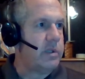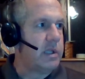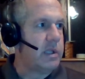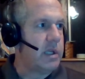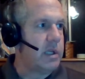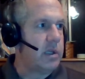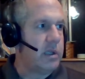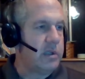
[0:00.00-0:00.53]

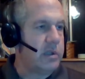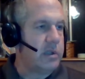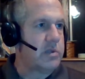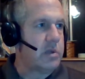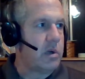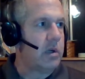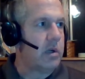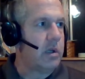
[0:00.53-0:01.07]
they can hit the
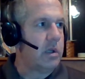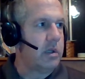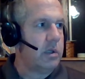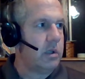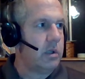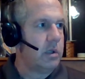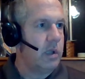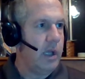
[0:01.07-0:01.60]
target,
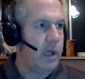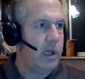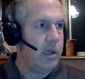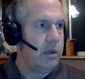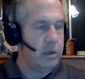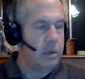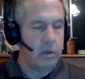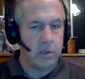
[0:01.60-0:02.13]

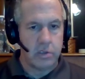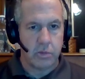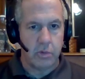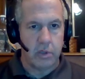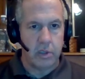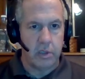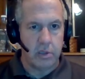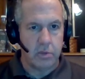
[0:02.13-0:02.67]
at
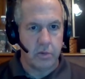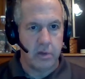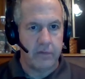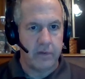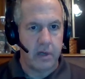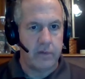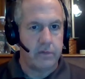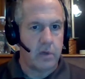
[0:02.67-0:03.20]
20 to
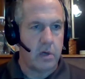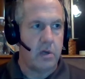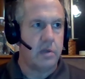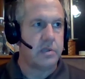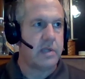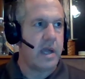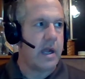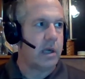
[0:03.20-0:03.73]
25
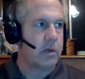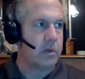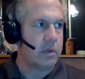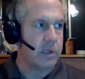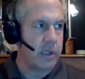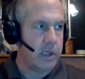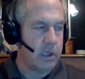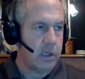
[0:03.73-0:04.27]
yards
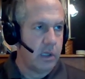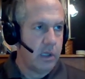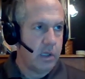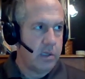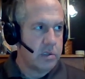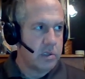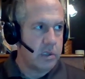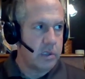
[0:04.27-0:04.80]
accurately,
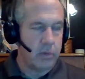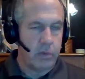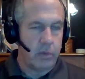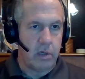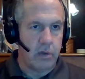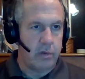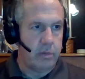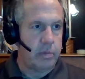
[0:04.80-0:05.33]
so that we
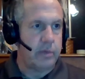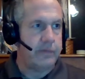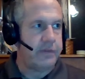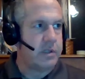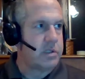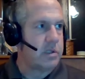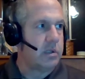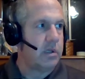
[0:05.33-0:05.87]
know they're
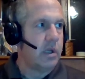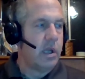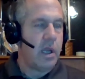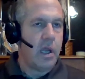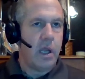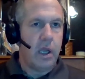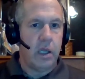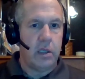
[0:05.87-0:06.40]
proficient.
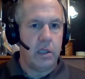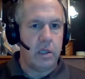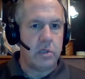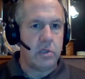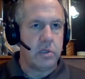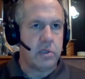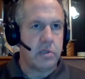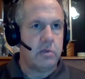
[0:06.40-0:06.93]
And then
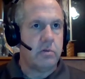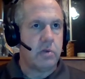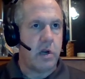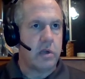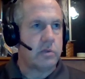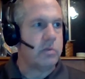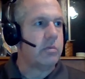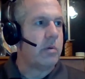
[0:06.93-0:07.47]
just
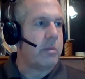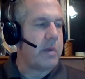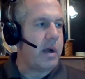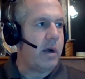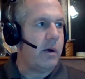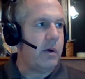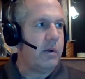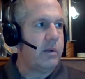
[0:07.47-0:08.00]
talk to them
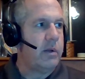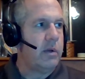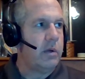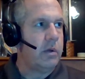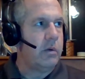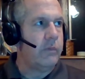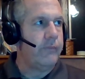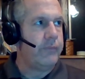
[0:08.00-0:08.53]
about, do
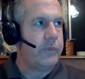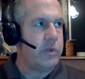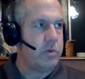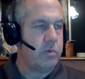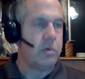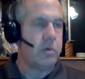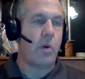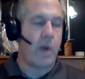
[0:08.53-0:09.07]

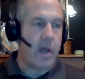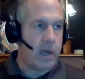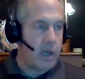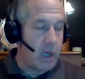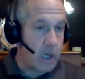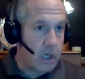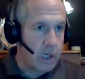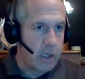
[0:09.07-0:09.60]
you know how to
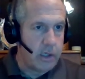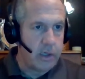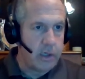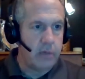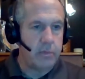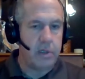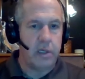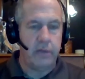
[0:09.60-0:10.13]
hunt?
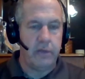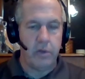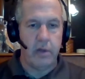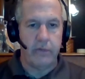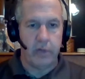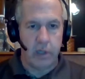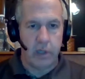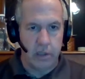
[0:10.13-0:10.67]
I mean, have you
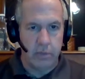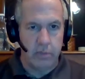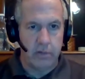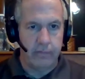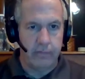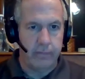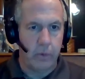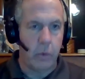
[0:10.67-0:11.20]
ever hunted
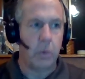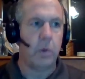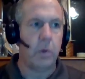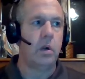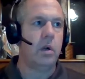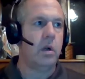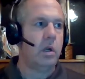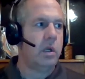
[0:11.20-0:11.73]

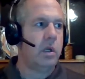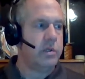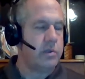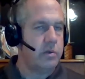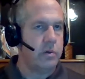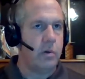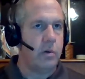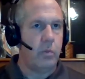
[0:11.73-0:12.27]
before?
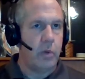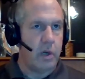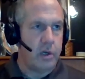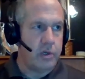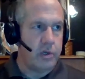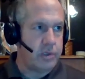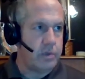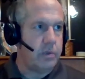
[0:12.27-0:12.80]
Do you know where
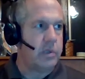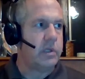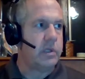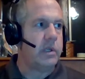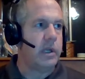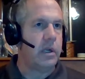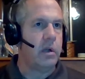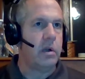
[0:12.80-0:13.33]
to shoot a
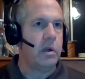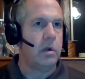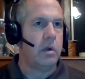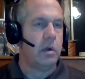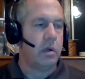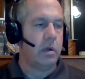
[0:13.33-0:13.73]
deer?